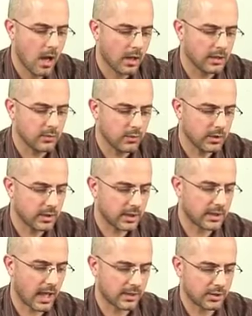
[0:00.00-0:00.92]
I just wanted
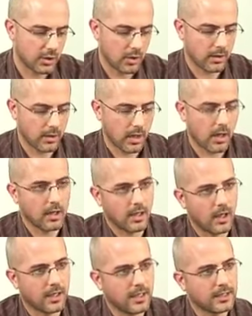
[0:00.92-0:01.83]
to touch on,
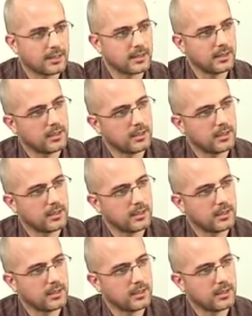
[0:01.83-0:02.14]
uh, I guess,